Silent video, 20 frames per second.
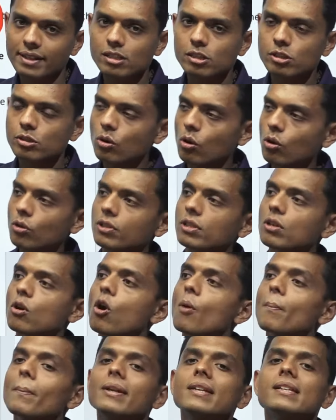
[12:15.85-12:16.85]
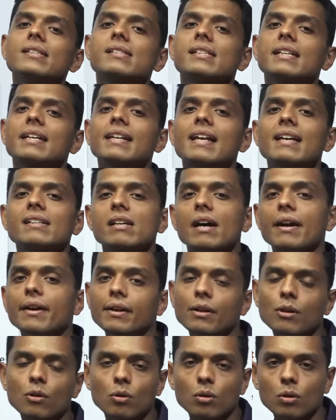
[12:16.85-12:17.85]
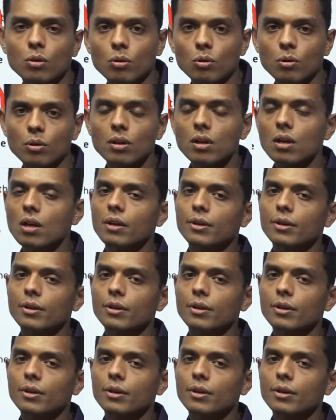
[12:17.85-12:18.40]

It's not commonly seen as iron ore or,